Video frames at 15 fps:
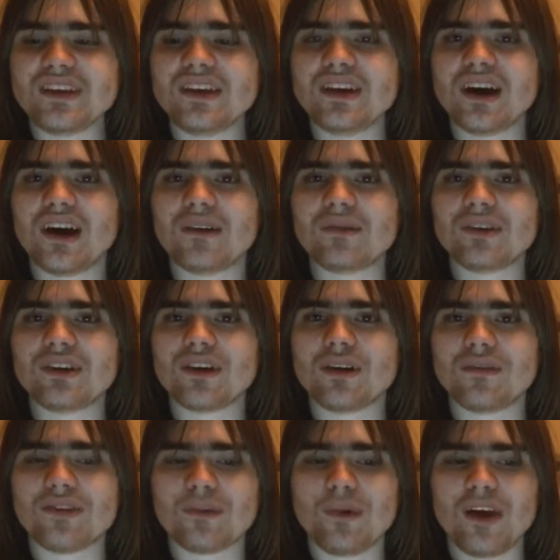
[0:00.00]

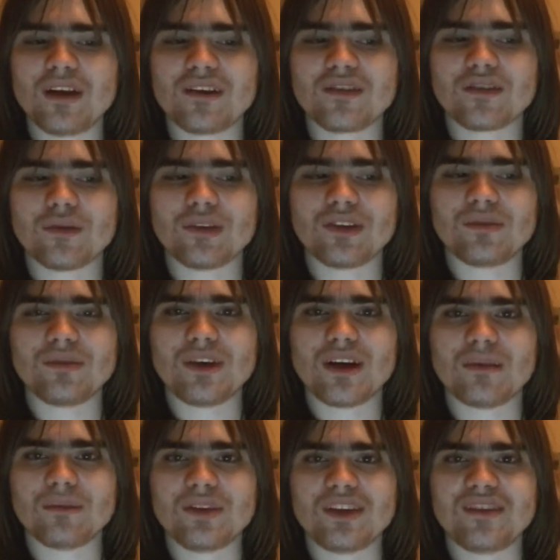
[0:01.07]
if the beta is going to be
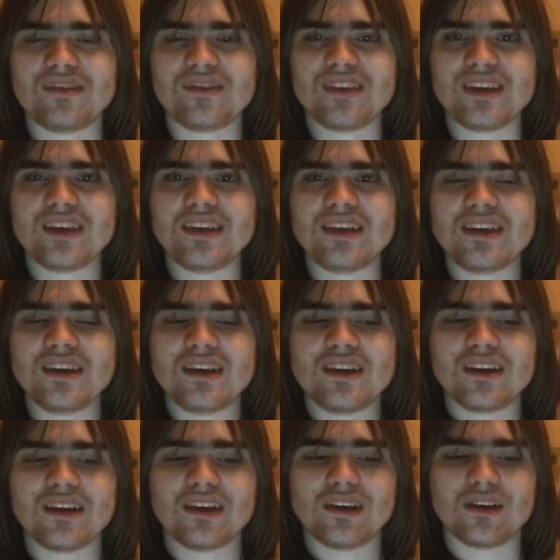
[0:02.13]
on PC,
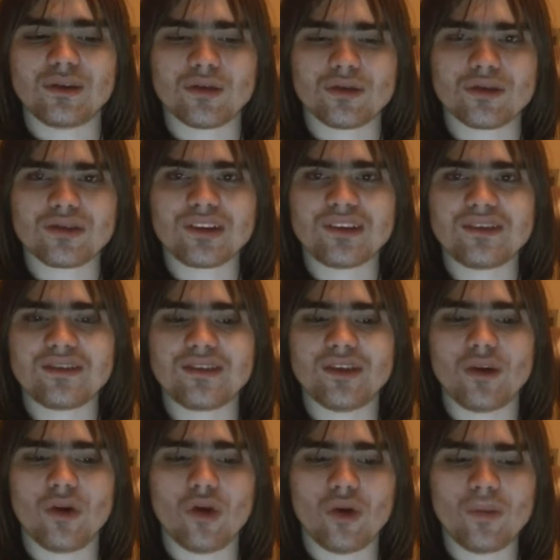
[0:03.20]
or at least
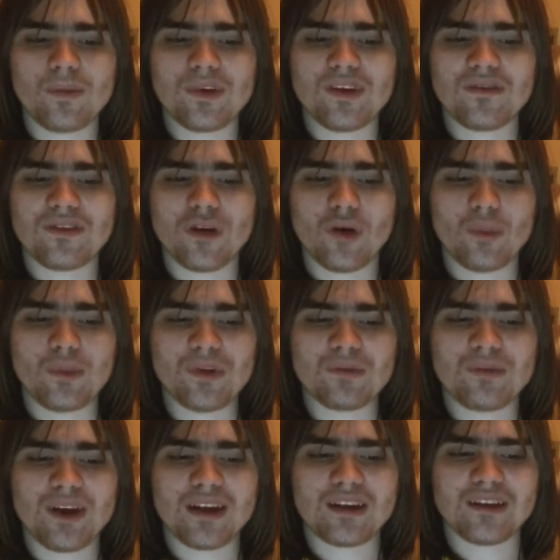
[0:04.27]
if the open
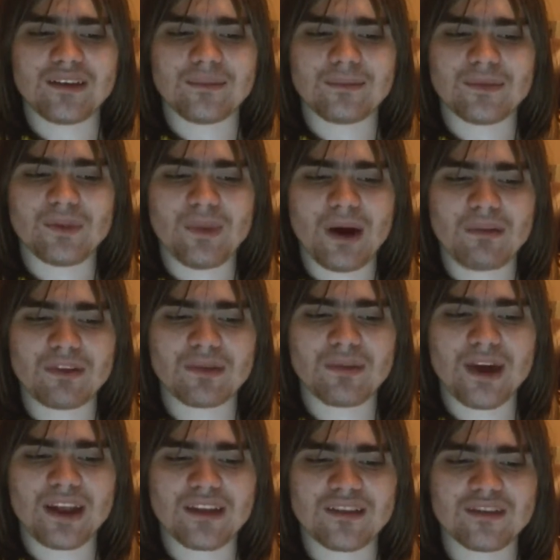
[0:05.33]
beta, the public
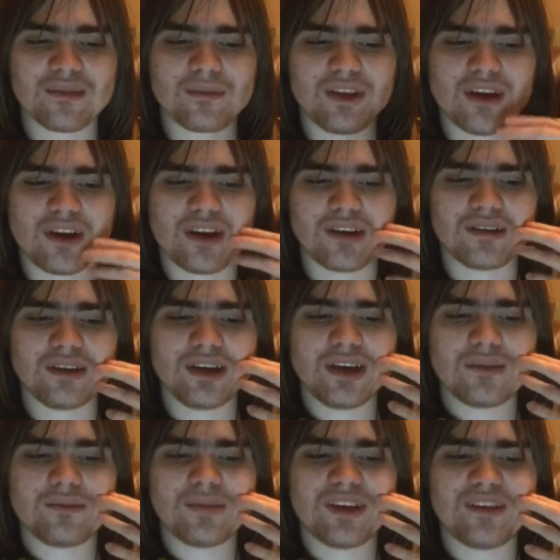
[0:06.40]
beta is going to be on
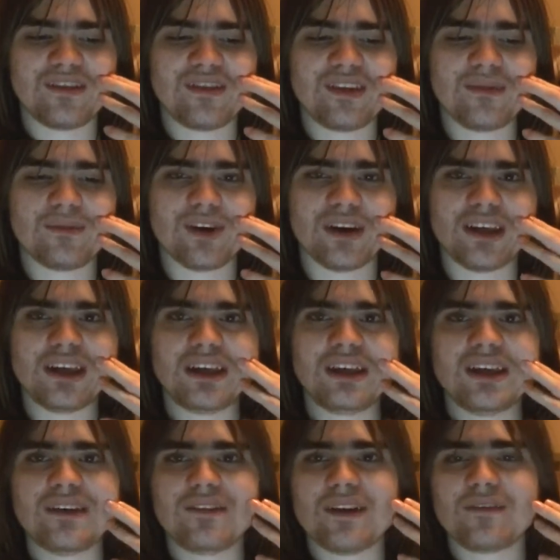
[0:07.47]
PC. But
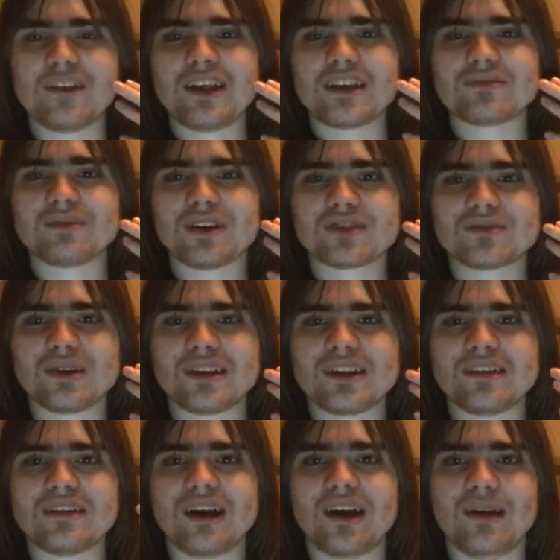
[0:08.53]
if you have an Xbox One,
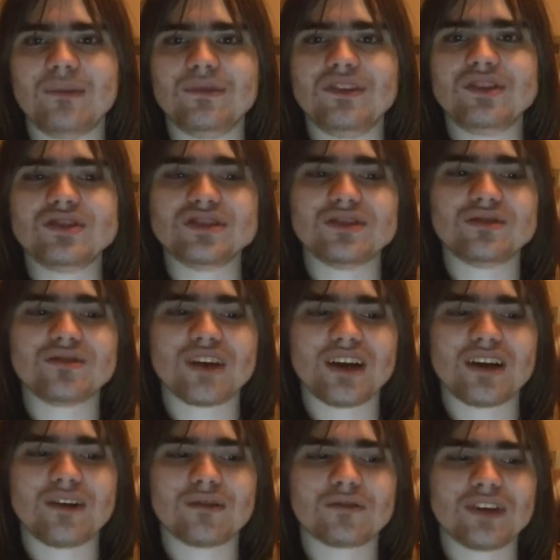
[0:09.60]
you should
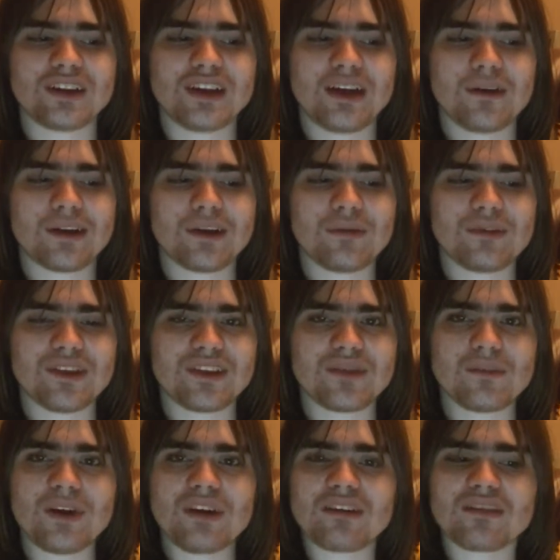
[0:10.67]
try out right now. I don't think the
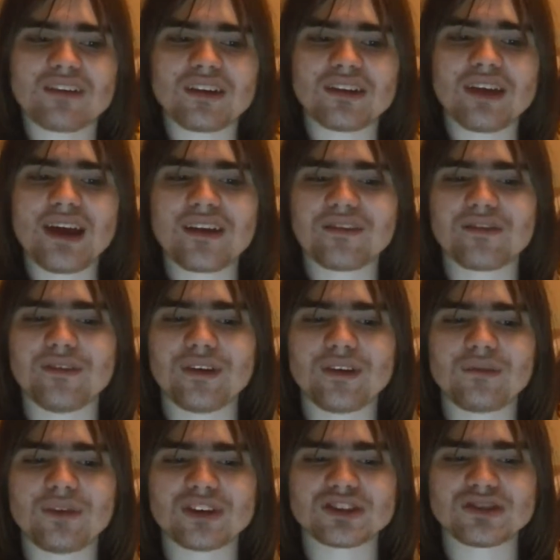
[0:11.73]
beta is going to last very
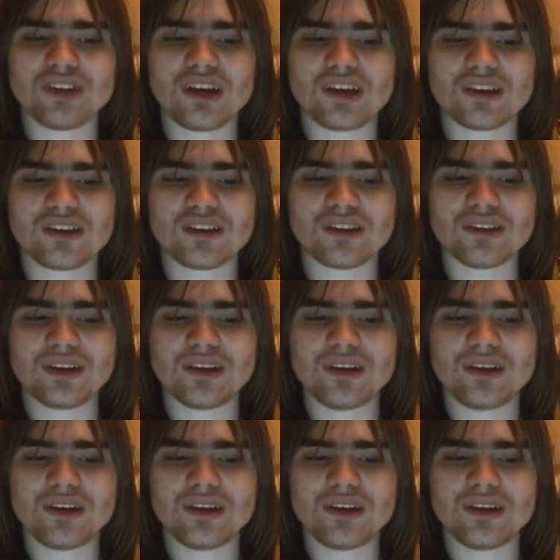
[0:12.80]
much longer.